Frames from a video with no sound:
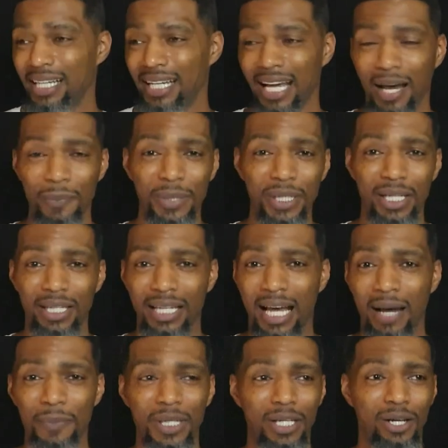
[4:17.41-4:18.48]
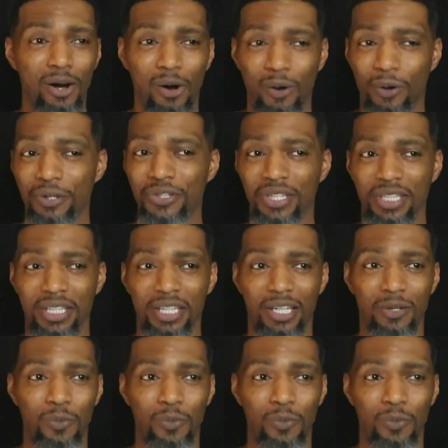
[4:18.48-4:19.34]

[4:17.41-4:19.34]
How many cars in here